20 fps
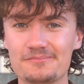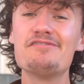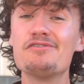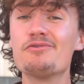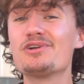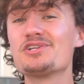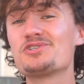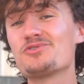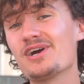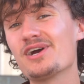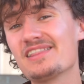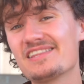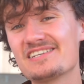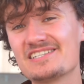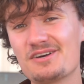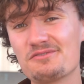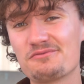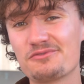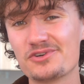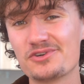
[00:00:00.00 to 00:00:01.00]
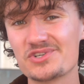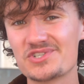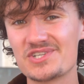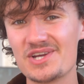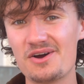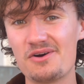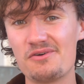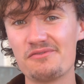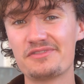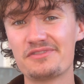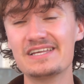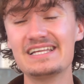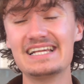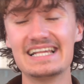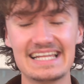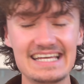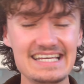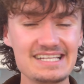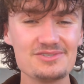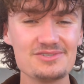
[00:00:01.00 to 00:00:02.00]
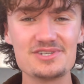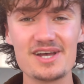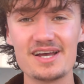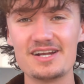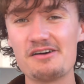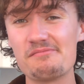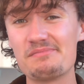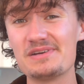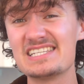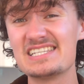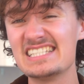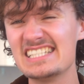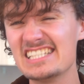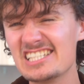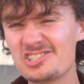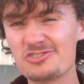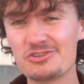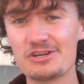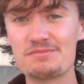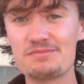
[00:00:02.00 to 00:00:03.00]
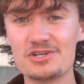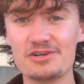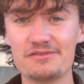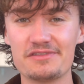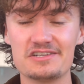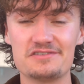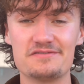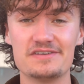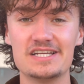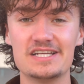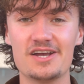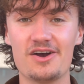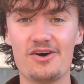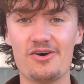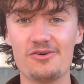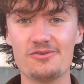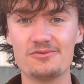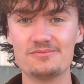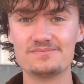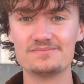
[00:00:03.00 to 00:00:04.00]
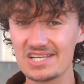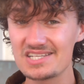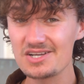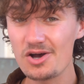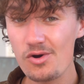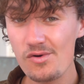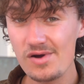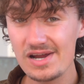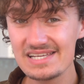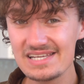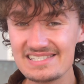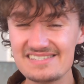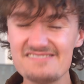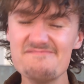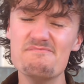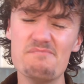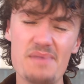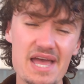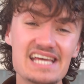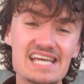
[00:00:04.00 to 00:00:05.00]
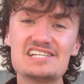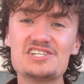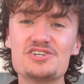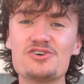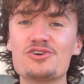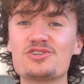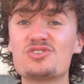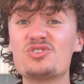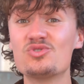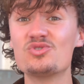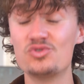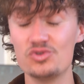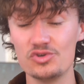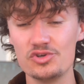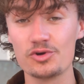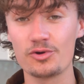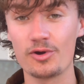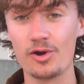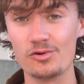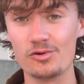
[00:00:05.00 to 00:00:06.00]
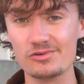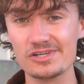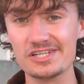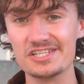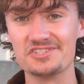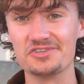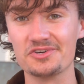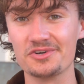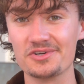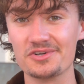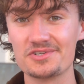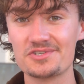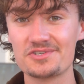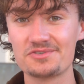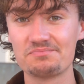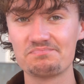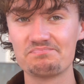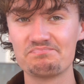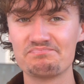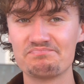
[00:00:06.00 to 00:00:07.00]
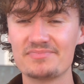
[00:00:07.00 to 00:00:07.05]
If you want to try this out for yourself, the link to sign up is in the description of this video. But as always, make sure to do your own research.